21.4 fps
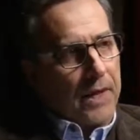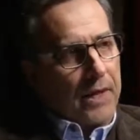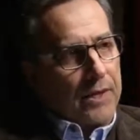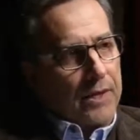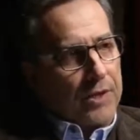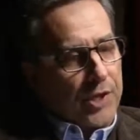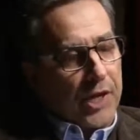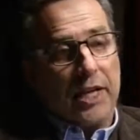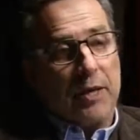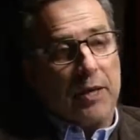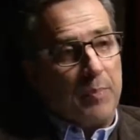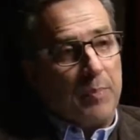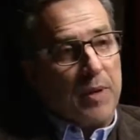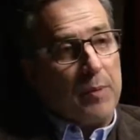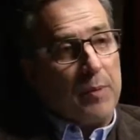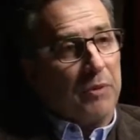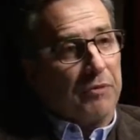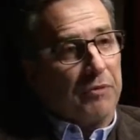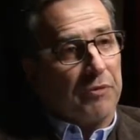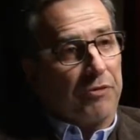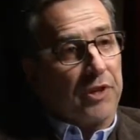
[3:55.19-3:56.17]
setting
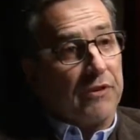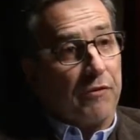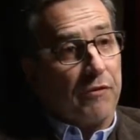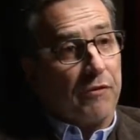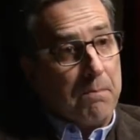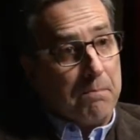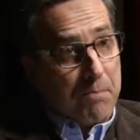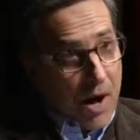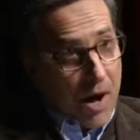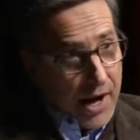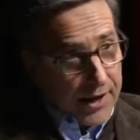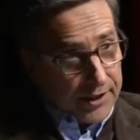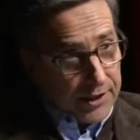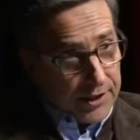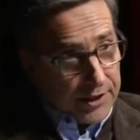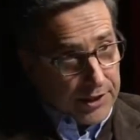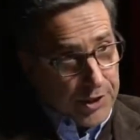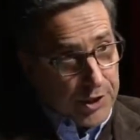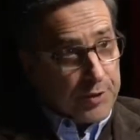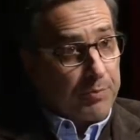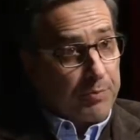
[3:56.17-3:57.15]
people free from
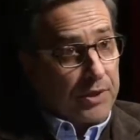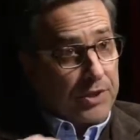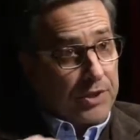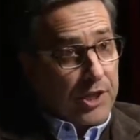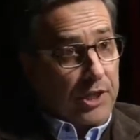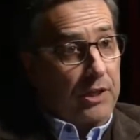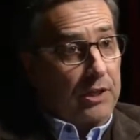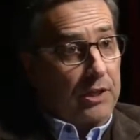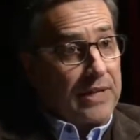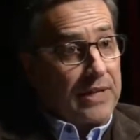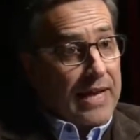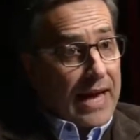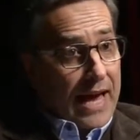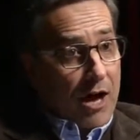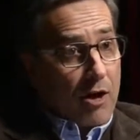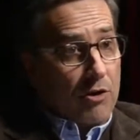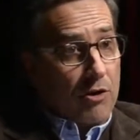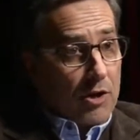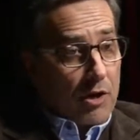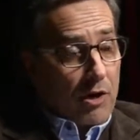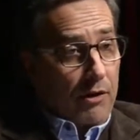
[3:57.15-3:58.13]
bondages, particularly
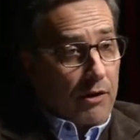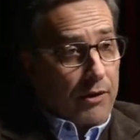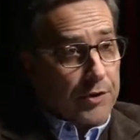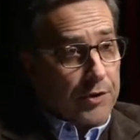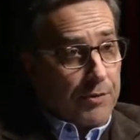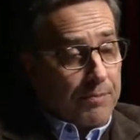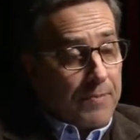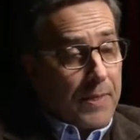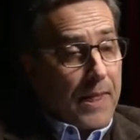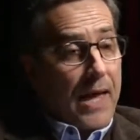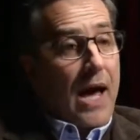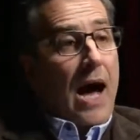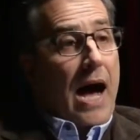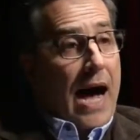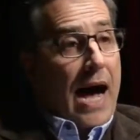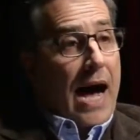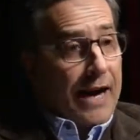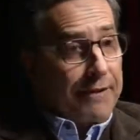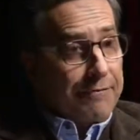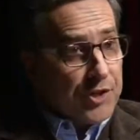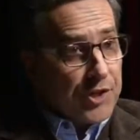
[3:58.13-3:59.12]
alcoholism,
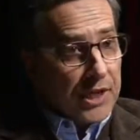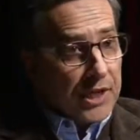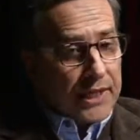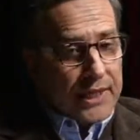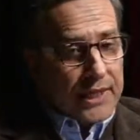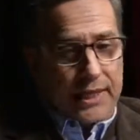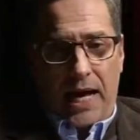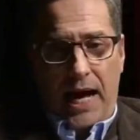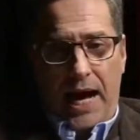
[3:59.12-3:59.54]
I've seen it.